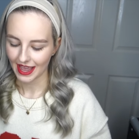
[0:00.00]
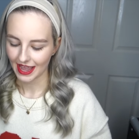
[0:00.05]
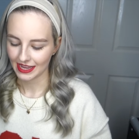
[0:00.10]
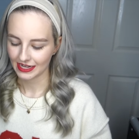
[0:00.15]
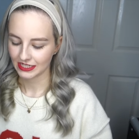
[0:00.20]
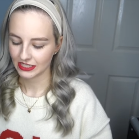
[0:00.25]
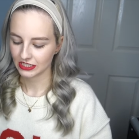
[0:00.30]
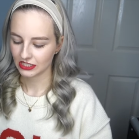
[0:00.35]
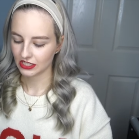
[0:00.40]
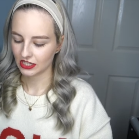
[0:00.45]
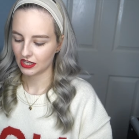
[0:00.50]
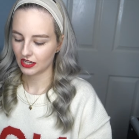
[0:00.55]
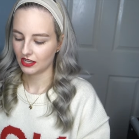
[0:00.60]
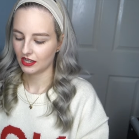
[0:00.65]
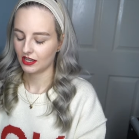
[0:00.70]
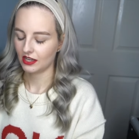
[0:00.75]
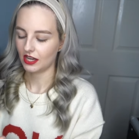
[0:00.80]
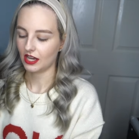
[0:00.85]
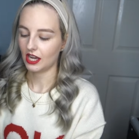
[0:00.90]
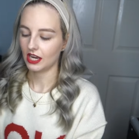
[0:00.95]
and
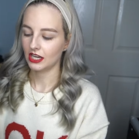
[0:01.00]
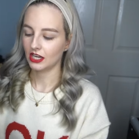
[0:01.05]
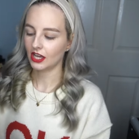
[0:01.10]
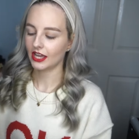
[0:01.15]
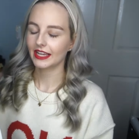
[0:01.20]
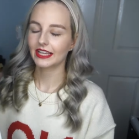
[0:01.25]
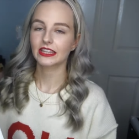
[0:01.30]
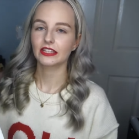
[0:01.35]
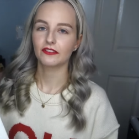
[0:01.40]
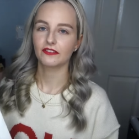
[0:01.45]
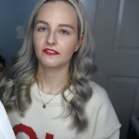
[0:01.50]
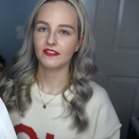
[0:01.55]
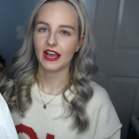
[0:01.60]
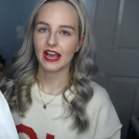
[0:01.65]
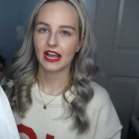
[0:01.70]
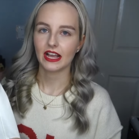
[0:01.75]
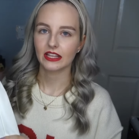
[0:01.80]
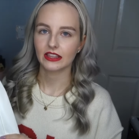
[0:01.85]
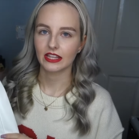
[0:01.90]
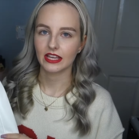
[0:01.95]
I like the
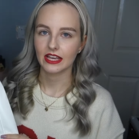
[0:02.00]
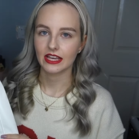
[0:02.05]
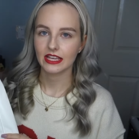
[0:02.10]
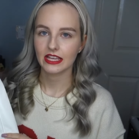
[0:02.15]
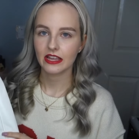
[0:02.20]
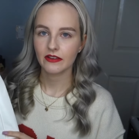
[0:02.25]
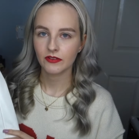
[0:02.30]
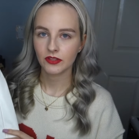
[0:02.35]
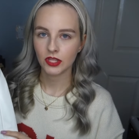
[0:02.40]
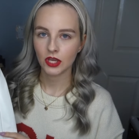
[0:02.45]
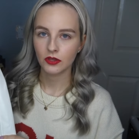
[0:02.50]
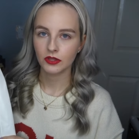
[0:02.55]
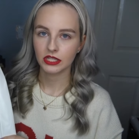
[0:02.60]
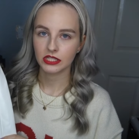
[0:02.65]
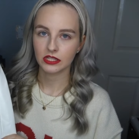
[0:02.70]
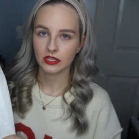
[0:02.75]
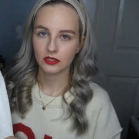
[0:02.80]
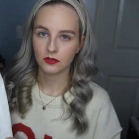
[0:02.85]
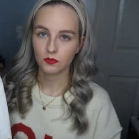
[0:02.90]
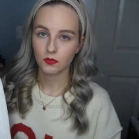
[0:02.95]
fact that even though
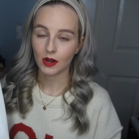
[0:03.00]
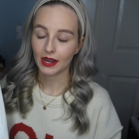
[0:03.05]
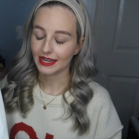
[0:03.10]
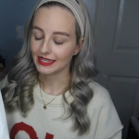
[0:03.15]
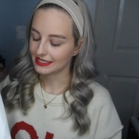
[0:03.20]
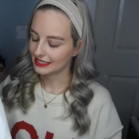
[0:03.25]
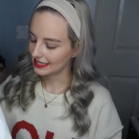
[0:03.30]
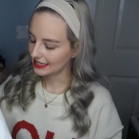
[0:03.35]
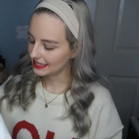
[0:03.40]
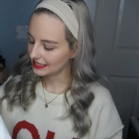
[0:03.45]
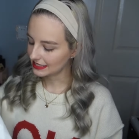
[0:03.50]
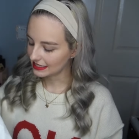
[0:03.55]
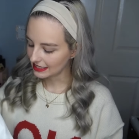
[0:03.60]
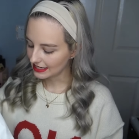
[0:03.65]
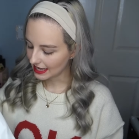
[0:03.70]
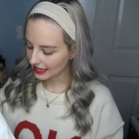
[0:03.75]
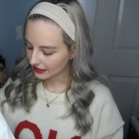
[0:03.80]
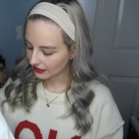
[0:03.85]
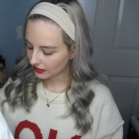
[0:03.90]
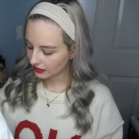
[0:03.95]
this is white it is
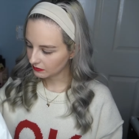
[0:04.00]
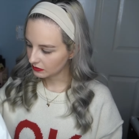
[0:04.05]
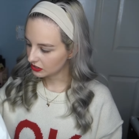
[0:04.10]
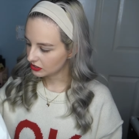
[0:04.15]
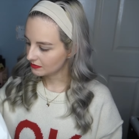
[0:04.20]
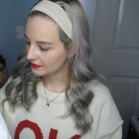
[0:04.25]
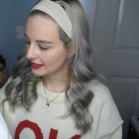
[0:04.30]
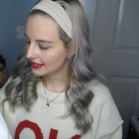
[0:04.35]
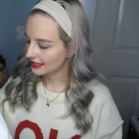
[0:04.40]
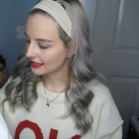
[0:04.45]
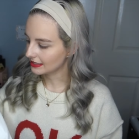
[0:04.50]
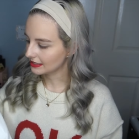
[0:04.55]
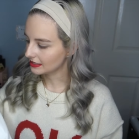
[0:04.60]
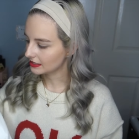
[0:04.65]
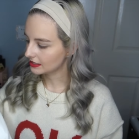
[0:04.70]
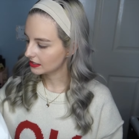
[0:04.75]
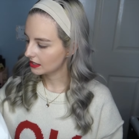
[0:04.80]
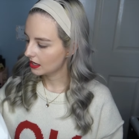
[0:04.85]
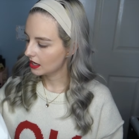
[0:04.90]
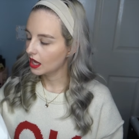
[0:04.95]
leather which
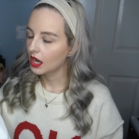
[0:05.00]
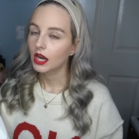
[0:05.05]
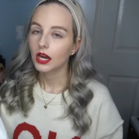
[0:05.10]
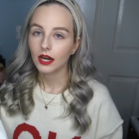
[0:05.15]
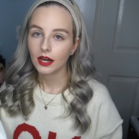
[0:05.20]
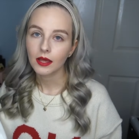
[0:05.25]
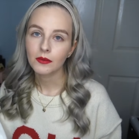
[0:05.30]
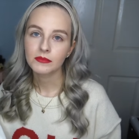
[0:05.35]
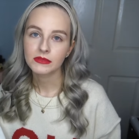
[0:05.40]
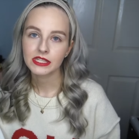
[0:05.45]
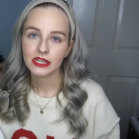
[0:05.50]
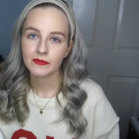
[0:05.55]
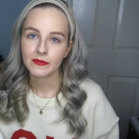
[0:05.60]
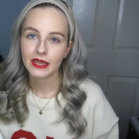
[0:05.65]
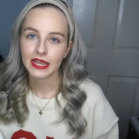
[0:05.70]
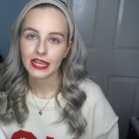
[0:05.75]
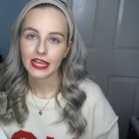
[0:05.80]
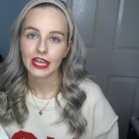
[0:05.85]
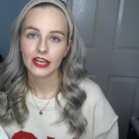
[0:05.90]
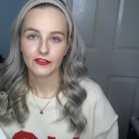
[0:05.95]
means clumsy
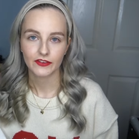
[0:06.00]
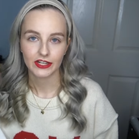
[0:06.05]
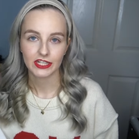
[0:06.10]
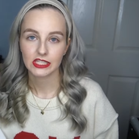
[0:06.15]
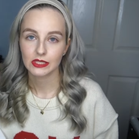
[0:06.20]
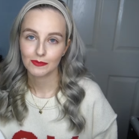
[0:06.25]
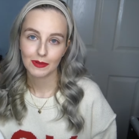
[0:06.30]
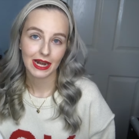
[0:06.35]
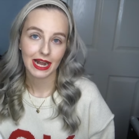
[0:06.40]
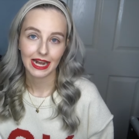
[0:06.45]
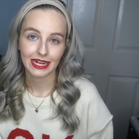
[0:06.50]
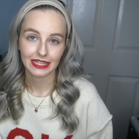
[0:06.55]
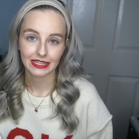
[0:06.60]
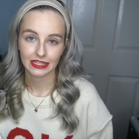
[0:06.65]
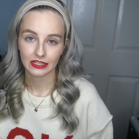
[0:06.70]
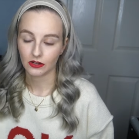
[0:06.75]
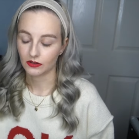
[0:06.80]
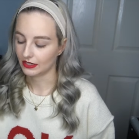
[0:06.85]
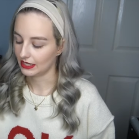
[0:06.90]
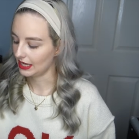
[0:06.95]
me if I spill
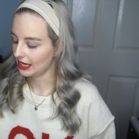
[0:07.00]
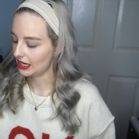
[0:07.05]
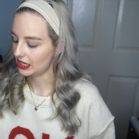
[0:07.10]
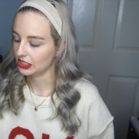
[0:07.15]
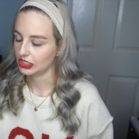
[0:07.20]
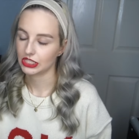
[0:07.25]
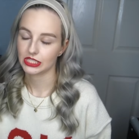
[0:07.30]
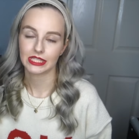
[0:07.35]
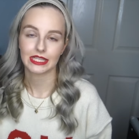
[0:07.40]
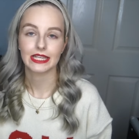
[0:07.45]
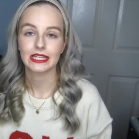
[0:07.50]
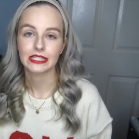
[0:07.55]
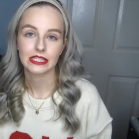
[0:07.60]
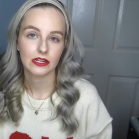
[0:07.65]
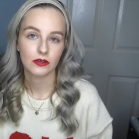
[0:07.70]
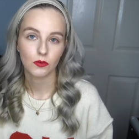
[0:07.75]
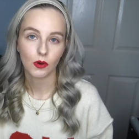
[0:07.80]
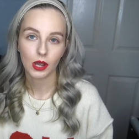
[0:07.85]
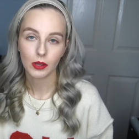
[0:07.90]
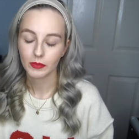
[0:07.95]
anything on it I can just
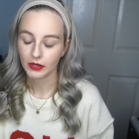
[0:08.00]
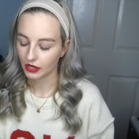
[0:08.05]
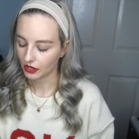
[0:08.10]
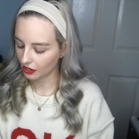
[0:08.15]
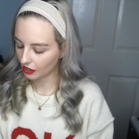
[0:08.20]
easily wipe it